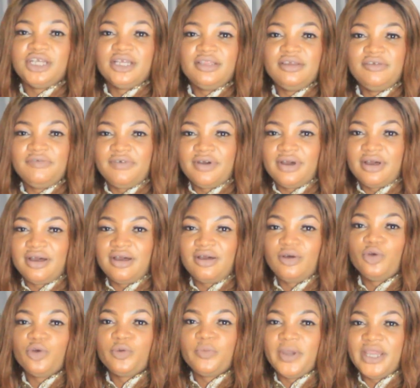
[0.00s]
Jennifer
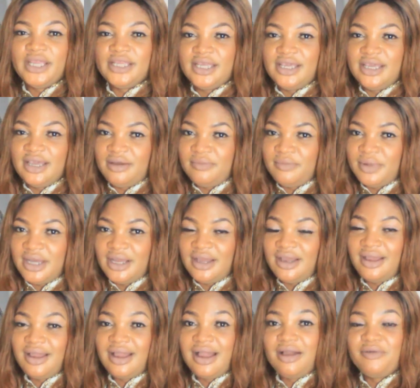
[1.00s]
Ubediyama.
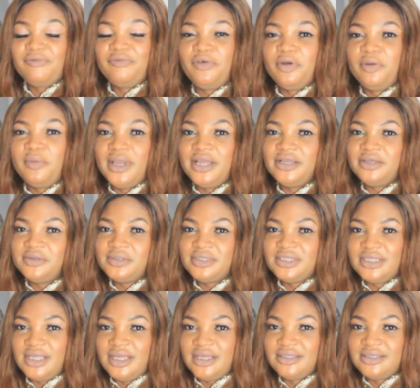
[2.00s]
I'm from Edo
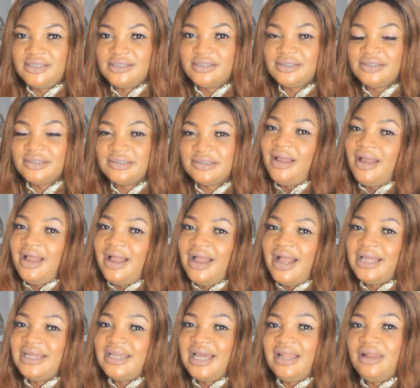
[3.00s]
State,
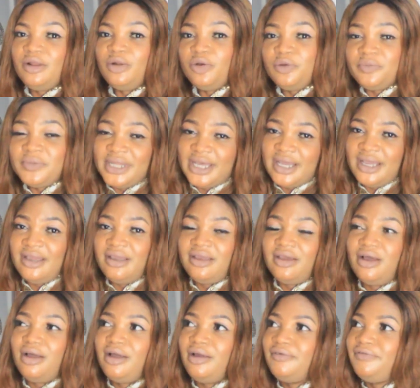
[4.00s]
an alumni
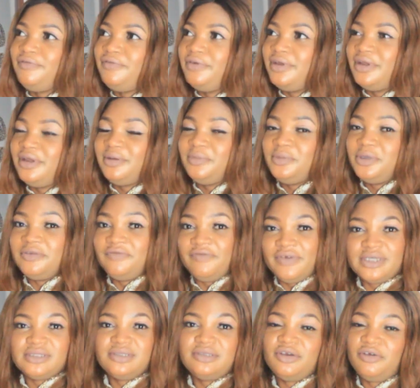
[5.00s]
of
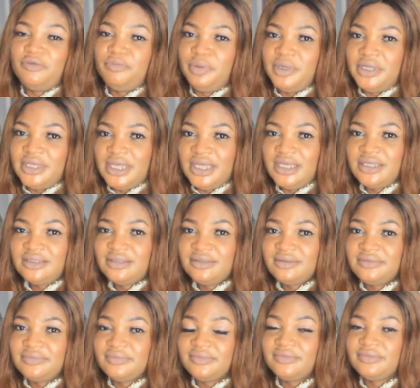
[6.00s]
University of Benin.
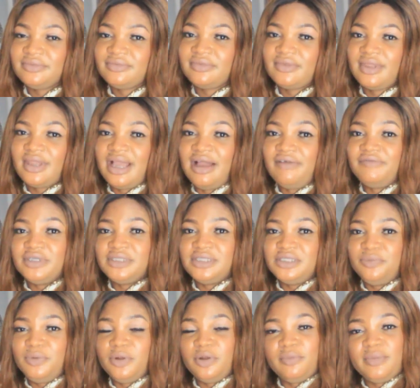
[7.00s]
I have a
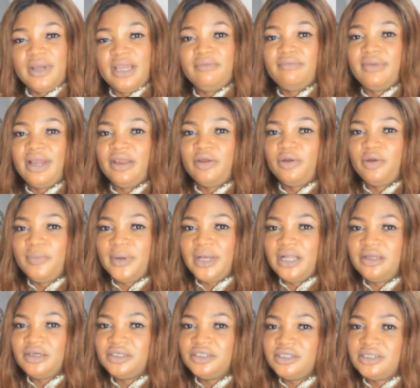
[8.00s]
diploma in
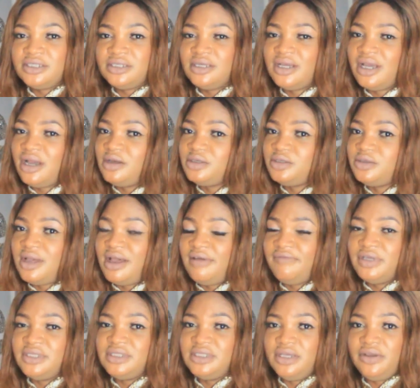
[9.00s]
microbiology. I also have
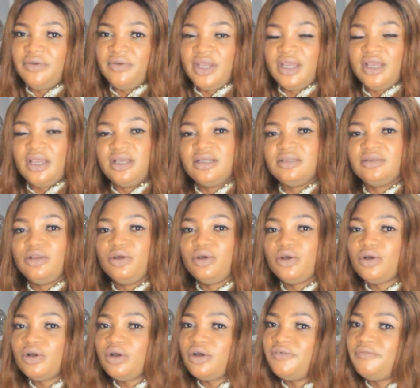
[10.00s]
a degree in
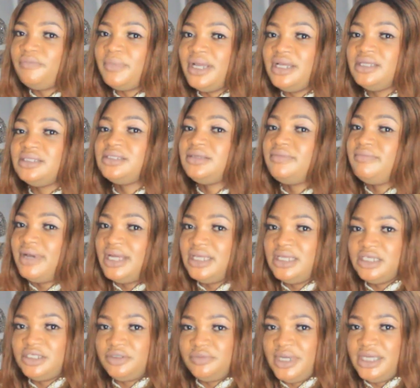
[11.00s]
local government
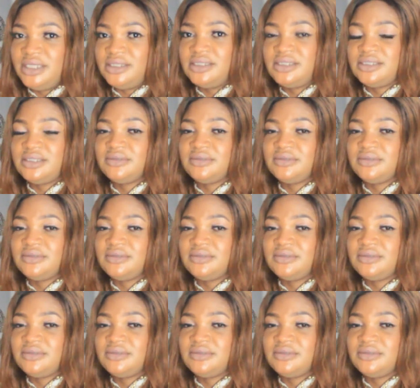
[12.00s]
management.